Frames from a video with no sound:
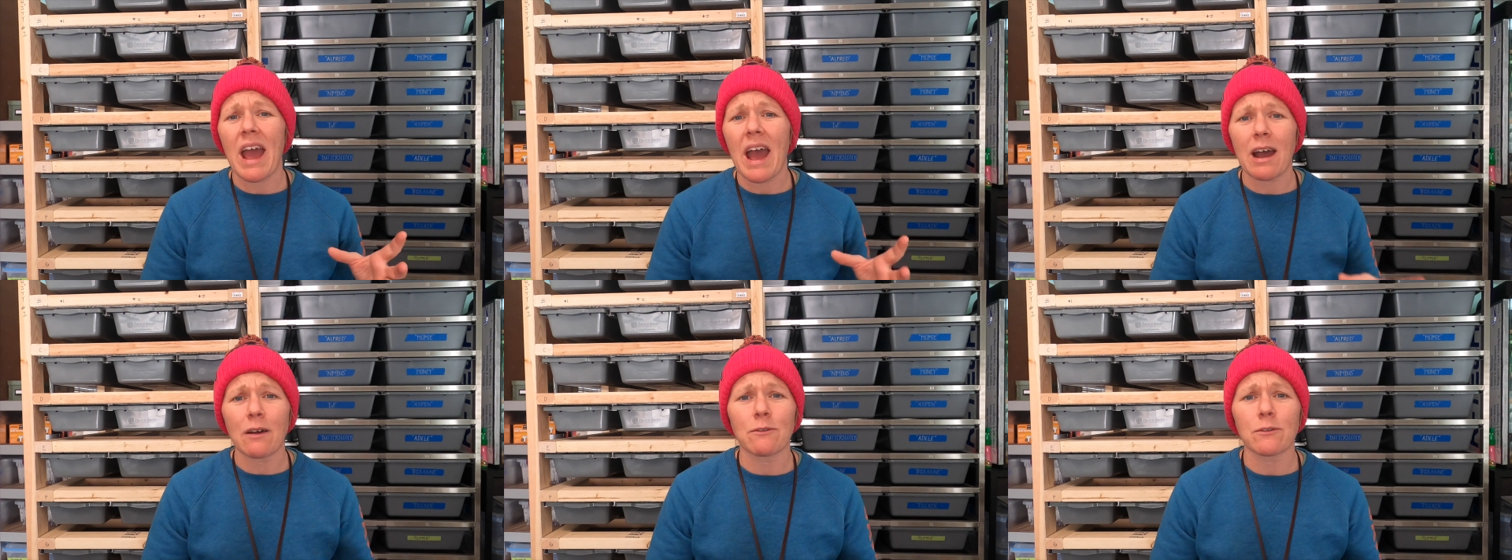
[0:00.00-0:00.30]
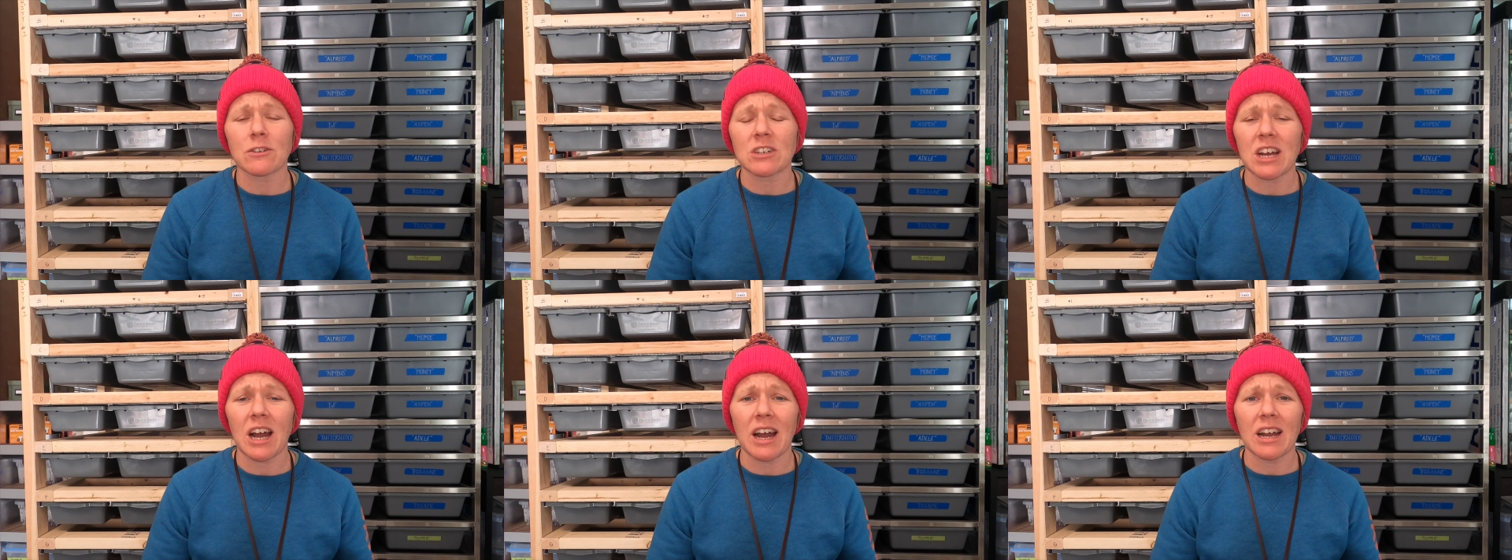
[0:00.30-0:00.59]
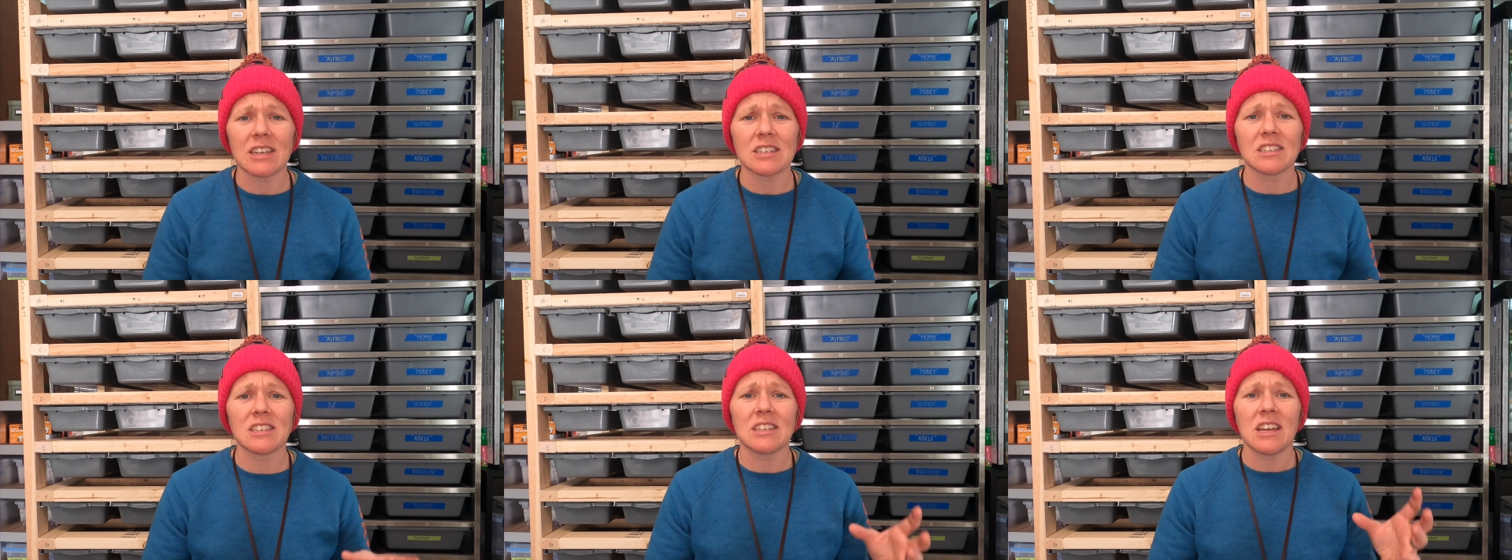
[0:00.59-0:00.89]

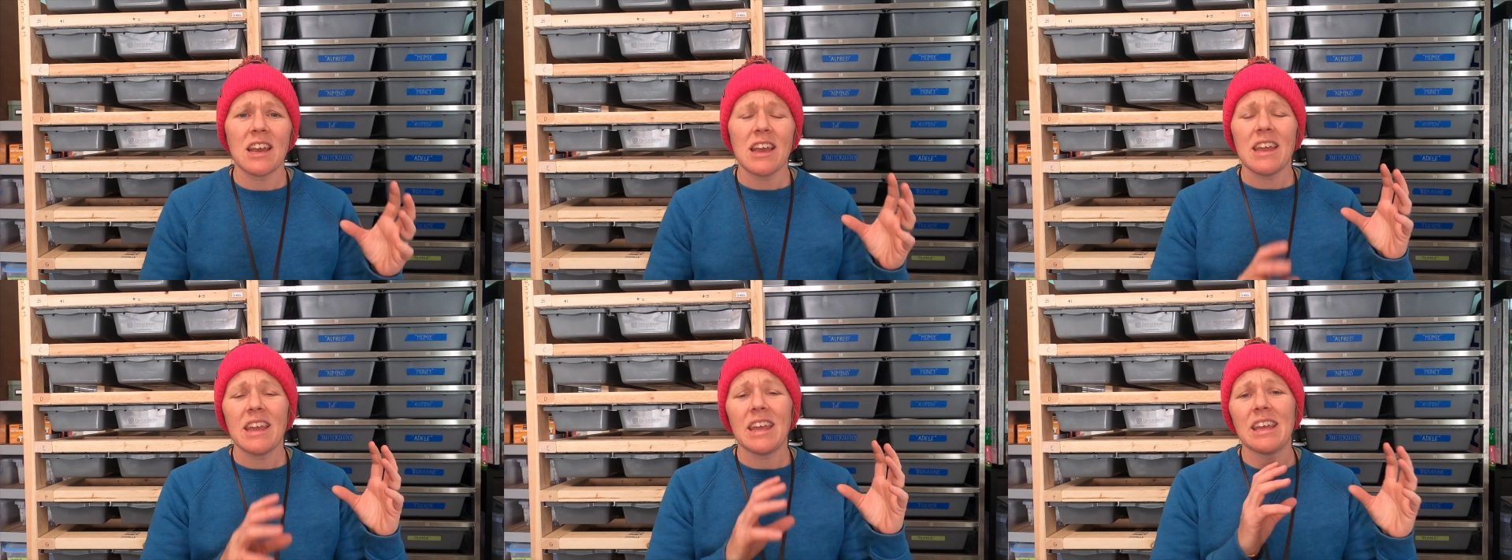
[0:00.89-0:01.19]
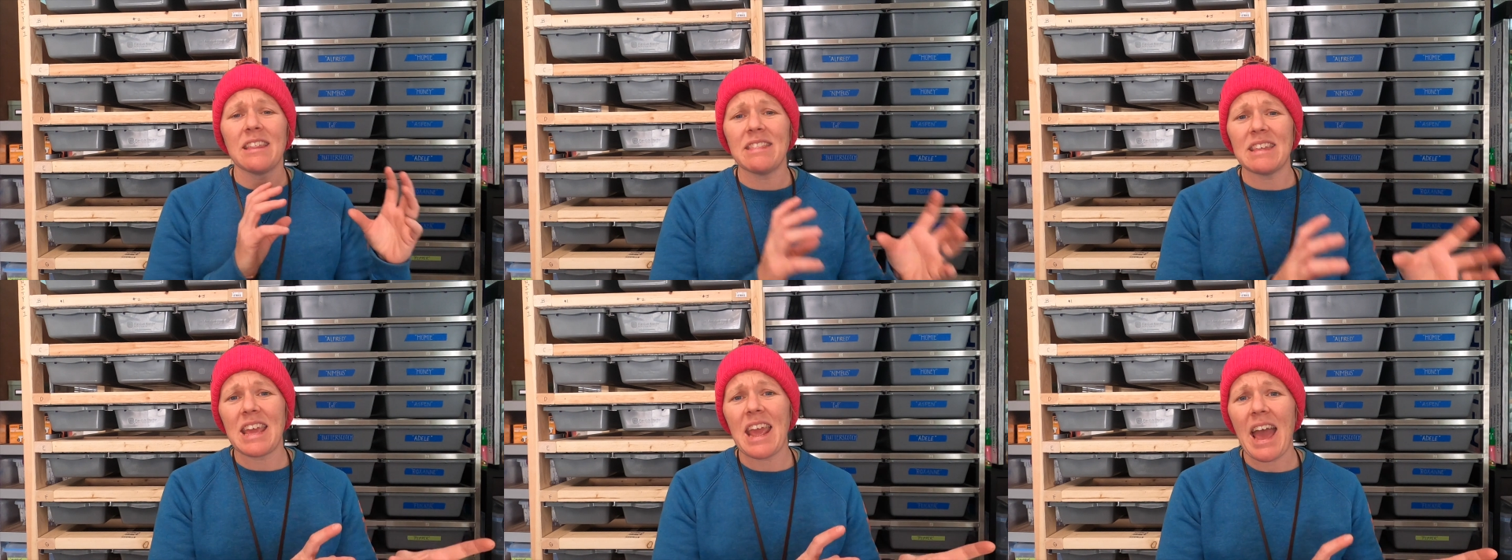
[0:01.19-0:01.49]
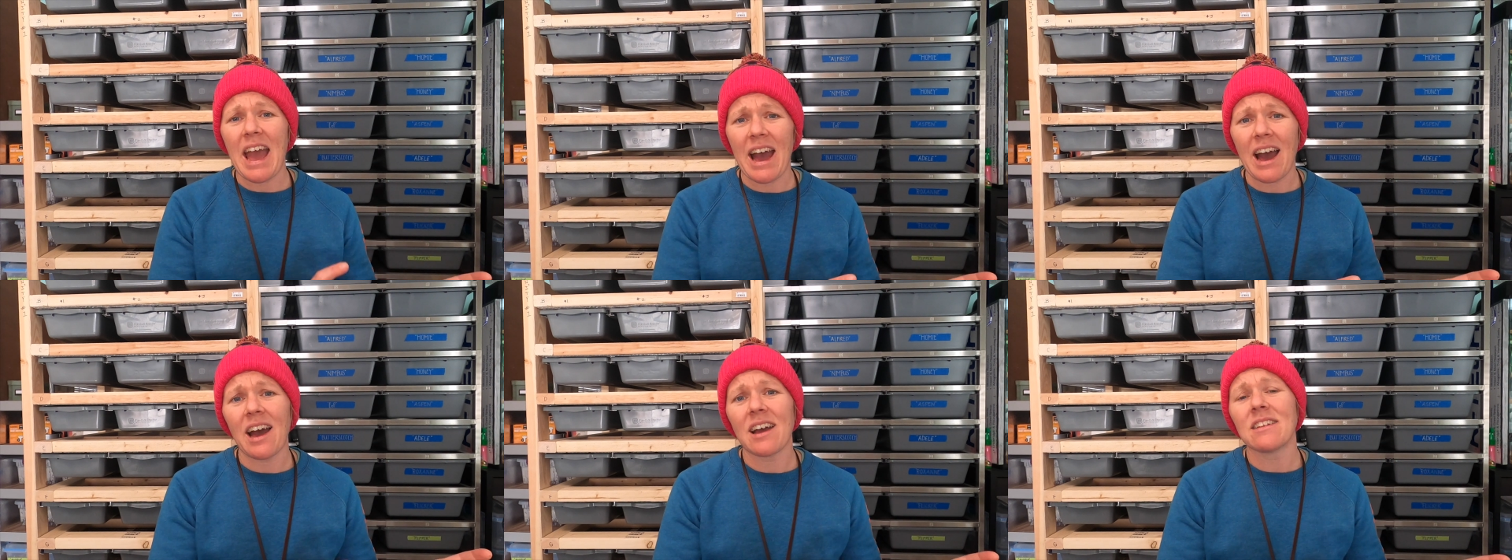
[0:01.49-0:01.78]
advertised in the
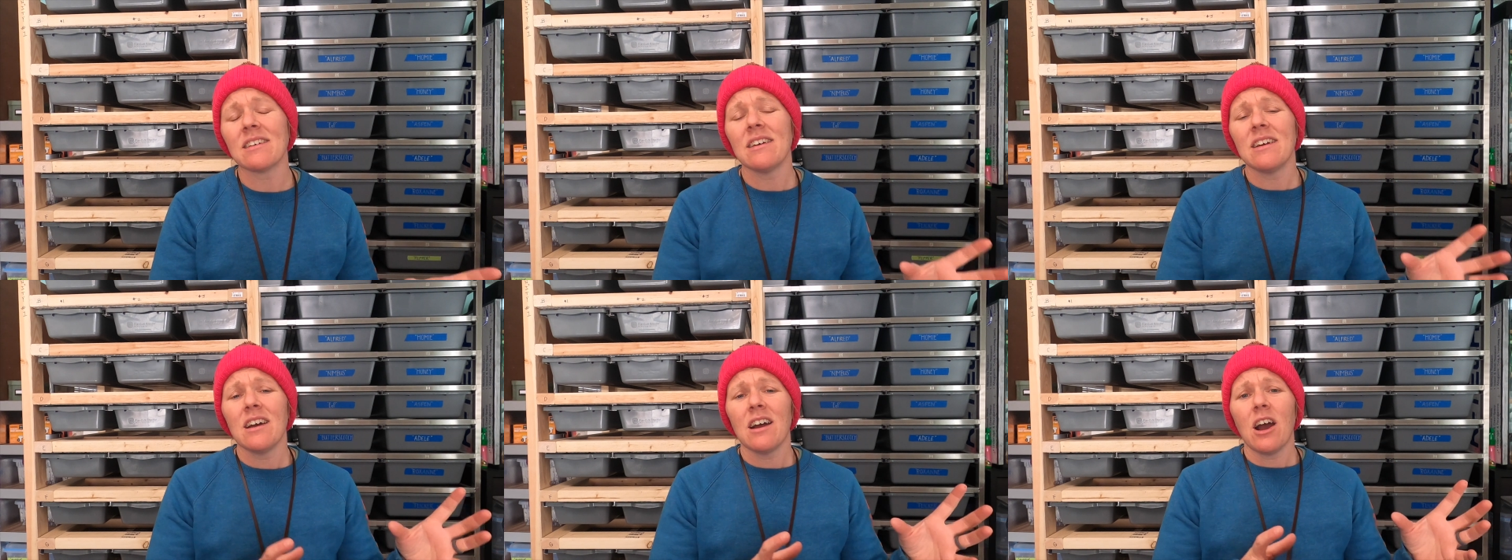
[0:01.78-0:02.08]
ad